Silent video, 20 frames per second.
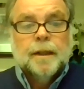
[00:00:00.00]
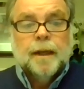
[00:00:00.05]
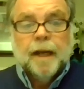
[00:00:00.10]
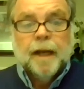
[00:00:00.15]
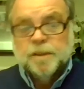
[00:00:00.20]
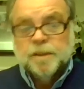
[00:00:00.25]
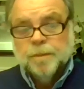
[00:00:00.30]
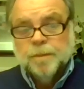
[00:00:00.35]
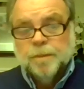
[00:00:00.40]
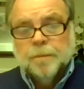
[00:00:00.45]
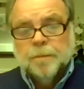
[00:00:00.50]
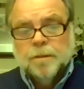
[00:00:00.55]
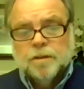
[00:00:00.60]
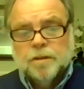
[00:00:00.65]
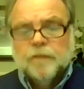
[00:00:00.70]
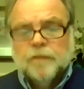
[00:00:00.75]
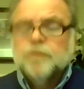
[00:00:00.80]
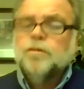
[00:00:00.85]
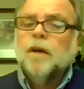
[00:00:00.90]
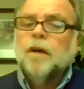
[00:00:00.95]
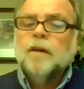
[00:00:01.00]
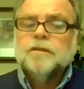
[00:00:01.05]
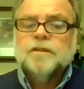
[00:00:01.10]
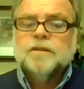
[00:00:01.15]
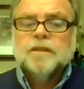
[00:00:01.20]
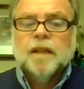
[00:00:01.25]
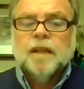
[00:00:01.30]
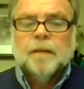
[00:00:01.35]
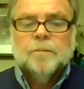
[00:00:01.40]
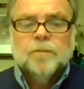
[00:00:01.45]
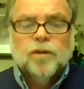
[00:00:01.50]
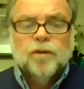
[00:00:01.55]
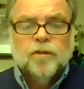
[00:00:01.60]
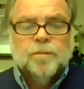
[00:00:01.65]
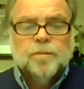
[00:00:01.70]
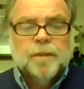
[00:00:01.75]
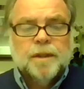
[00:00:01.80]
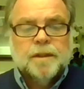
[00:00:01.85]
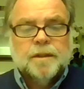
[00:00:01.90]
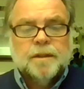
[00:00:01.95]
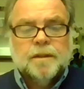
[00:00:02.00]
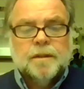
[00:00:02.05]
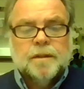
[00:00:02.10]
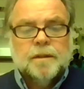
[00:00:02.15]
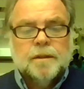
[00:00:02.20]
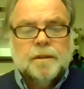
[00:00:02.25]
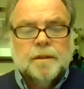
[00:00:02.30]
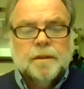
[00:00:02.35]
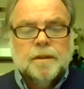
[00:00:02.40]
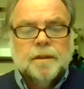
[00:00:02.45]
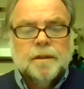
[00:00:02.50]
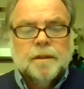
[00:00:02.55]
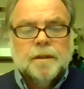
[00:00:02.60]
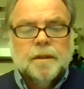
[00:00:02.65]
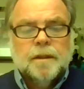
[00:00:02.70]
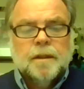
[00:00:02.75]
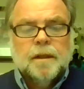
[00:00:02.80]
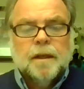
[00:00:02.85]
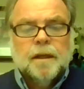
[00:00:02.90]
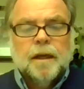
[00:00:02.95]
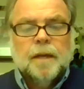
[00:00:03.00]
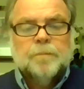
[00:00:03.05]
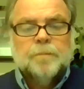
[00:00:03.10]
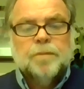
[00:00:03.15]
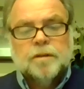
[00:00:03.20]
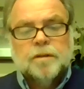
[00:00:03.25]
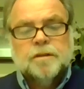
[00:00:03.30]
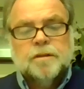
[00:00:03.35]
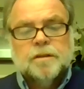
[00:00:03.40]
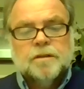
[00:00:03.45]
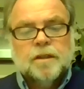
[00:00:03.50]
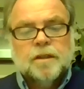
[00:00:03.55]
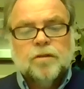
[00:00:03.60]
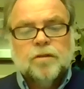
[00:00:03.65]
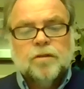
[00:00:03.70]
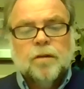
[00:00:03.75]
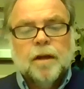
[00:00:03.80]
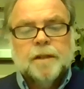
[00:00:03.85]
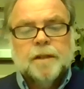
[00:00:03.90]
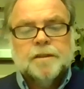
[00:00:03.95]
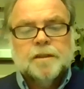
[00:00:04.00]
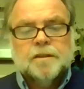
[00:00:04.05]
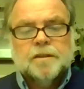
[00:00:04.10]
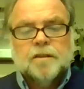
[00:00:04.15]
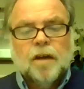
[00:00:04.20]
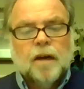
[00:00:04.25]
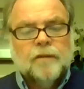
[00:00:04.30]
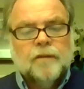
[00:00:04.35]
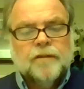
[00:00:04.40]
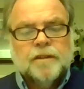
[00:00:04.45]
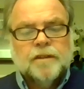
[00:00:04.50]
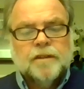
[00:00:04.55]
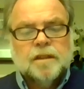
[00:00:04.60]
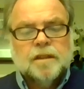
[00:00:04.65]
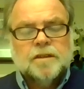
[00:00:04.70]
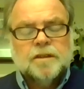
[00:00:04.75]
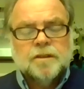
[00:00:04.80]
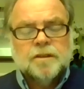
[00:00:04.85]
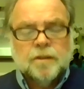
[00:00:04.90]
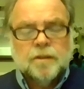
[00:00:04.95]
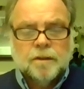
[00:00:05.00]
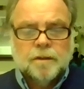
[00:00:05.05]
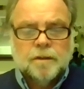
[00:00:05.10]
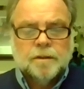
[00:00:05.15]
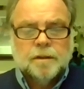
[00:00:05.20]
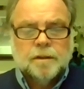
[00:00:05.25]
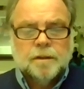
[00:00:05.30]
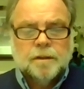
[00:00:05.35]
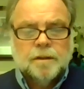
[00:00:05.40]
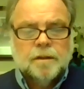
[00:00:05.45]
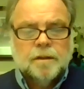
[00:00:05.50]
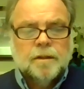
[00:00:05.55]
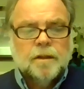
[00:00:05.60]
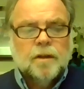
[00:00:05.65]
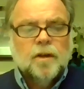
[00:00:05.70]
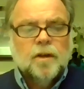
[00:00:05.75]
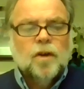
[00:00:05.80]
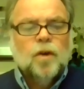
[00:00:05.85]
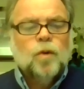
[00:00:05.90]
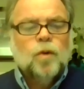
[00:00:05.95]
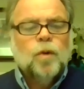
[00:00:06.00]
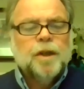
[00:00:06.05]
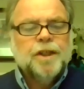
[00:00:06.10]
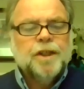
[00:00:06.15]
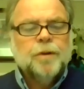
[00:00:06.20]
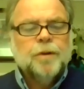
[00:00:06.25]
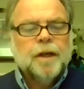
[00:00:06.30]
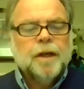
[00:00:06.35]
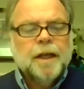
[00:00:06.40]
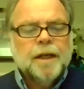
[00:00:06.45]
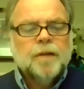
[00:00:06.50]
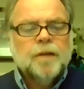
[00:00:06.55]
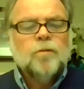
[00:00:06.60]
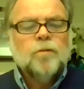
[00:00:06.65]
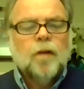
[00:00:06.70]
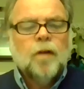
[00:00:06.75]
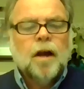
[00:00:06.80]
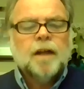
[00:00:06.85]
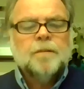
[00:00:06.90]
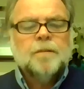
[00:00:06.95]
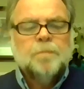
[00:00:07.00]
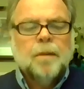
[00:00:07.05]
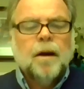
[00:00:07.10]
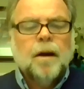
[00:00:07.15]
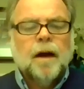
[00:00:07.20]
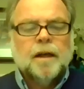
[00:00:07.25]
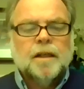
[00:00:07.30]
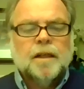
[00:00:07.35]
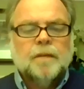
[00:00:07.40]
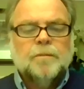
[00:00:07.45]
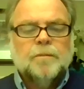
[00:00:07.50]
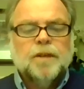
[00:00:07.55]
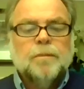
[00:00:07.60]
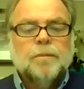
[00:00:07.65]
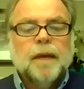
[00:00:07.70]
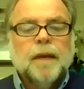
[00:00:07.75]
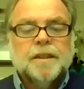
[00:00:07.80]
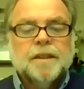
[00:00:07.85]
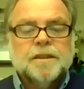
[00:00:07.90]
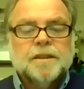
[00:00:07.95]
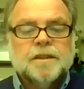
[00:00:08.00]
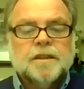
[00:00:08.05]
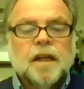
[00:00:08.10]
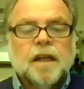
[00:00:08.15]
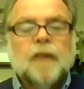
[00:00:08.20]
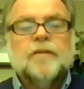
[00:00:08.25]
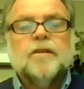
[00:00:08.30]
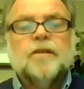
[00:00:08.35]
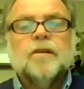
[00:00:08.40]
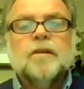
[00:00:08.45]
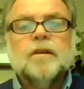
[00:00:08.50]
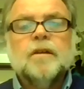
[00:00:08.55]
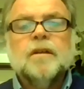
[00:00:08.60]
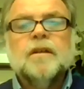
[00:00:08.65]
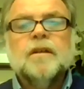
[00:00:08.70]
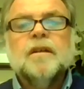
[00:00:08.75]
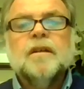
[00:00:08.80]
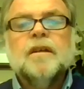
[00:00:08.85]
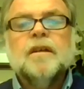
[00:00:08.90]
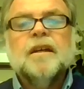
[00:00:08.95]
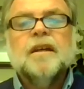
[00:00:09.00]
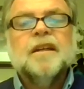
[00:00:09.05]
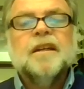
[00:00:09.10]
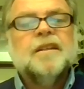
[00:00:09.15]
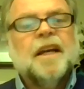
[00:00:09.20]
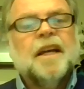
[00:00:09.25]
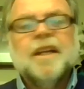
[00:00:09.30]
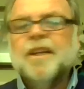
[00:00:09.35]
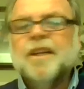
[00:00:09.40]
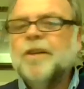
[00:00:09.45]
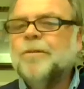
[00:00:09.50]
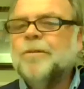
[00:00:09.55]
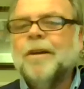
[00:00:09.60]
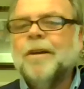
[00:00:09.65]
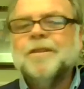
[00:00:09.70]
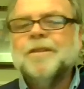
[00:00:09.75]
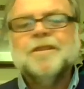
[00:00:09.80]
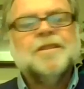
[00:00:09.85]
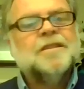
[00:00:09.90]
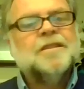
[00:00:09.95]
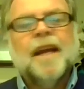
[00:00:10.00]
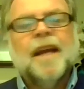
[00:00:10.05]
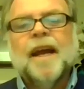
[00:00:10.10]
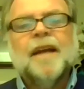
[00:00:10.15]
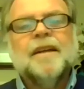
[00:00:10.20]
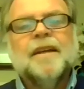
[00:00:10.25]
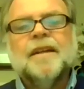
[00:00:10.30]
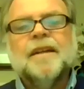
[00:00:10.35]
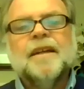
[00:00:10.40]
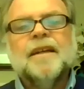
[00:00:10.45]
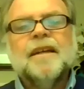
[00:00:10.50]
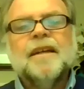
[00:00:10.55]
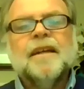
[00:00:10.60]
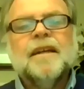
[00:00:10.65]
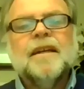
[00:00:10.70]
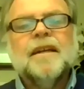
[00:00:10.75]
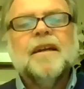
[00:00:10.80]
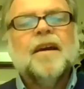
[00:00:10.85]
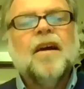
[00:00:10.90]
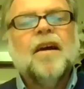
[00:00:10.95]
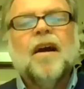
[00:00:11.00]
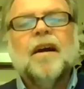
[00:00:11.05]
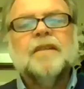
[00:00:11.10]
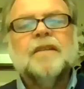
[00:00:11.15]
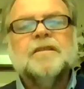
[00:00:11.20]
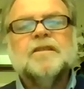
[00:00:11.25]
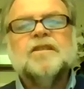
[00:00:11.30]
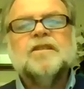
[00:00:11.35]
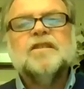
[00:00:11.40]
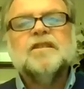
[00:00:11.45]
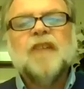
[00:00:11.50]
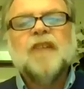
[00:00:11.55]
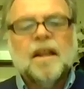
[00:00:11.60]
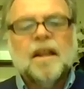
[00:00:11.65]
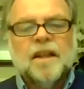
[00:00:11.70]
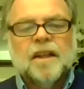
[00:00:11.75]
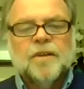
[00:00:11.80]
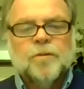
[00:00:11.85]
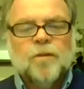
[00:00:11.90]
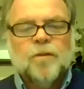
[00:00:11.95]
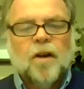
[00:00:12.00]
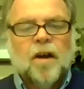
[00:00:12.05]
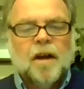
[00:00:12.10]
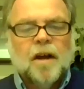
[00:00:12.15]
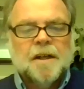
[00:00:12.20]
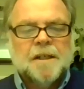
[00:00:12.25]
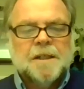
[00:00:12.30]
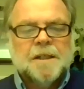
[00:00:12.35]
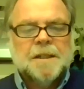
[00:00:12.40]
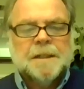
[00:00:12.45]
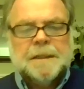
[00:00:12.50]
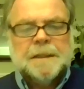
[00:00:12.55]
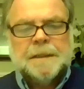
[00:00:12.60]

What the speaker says: As members of 12-step movement and persons in crisis often assert, when you hit rock bottom, you may discover that you are standing on solid rock.